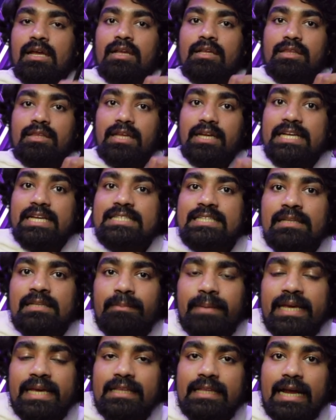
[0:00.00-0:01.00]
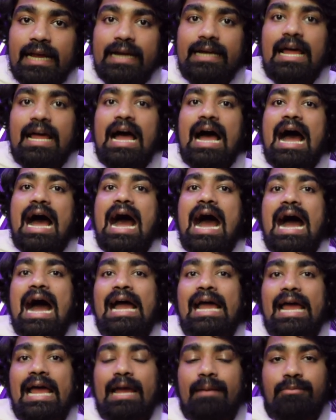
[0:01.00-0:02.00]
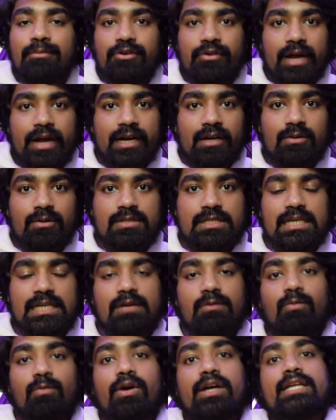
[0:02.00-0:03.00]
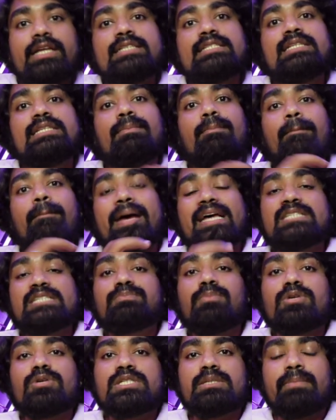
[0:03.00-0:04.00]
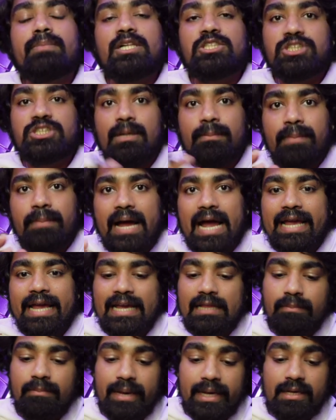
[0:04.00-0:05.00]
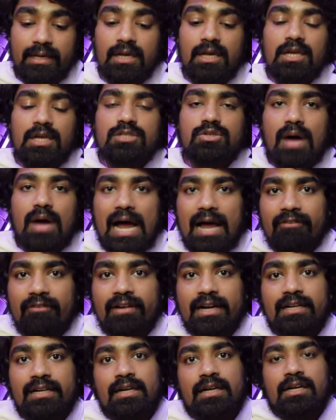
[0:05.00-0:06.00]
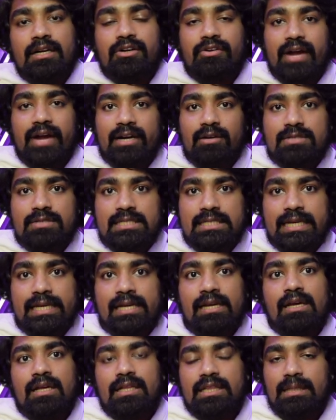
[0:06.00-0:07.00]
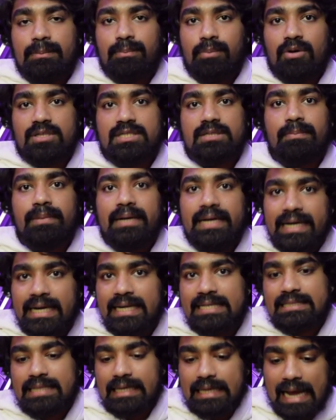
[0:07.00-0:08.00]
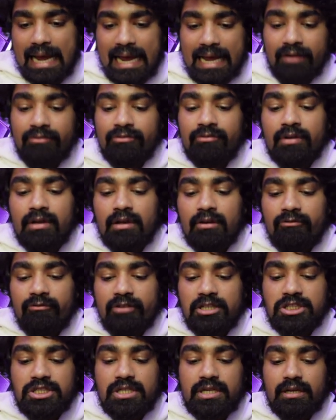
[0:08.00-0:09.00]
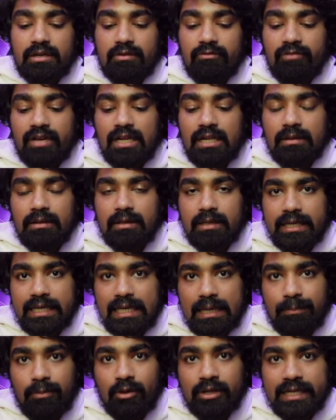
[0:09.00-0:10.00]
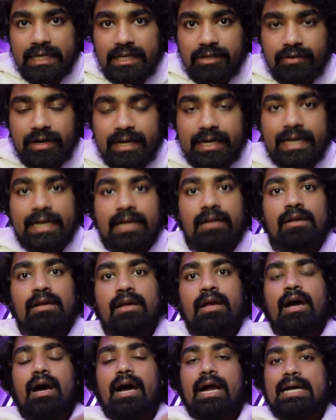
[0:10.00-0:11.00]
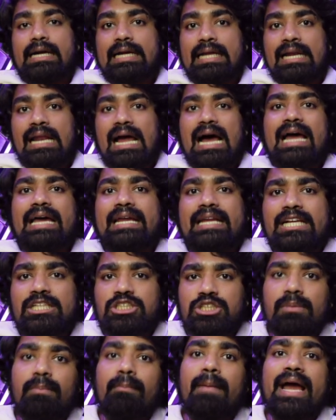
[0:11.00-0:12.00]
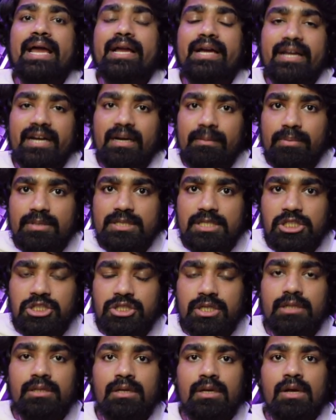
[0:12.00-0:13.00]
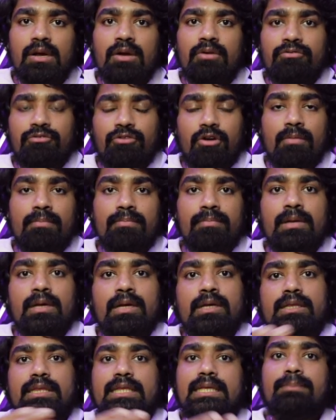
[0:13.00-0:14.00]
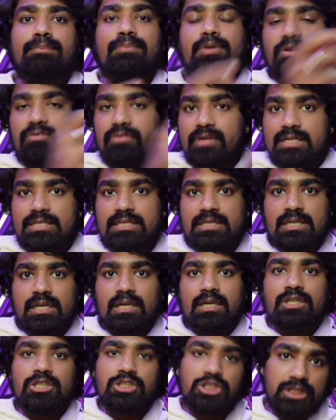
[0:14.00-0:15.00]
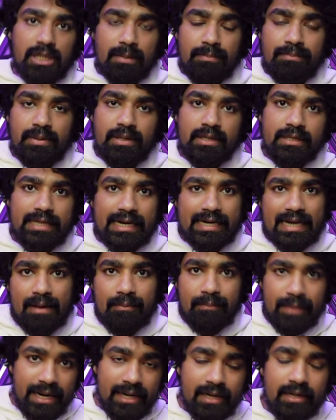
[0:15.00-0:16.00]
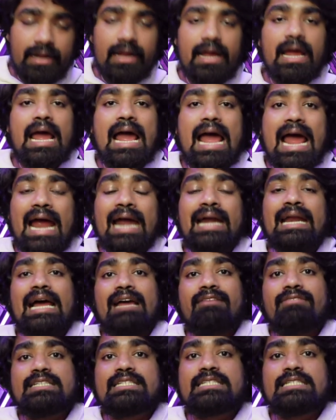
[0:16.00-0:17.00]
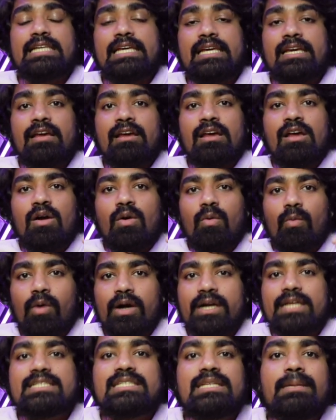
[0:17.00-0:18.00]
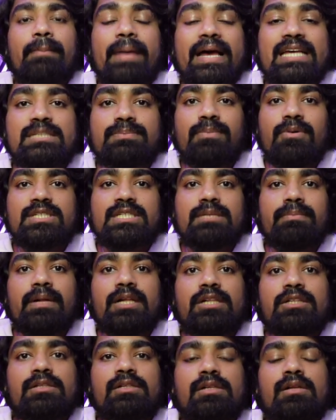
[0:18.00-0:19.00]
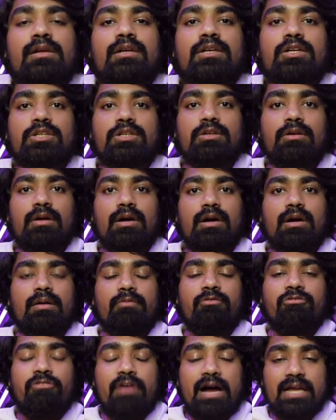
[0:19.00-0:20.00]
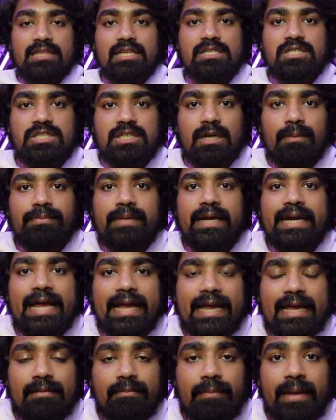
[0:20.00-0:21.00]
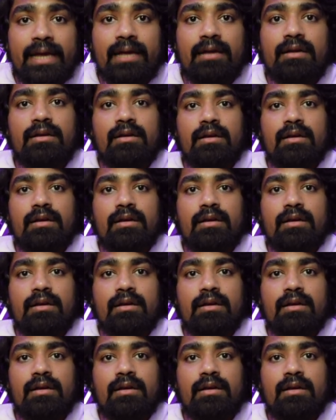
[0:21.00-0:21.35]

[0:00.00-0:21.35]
the reason being that I am trying to see what is the best possible jump I can make. So I will try to see the possibilities that I have, which will keep on iterating until I reach my current position from the previous jump that I made, and I will see what is the best possible farthest jump that I can make,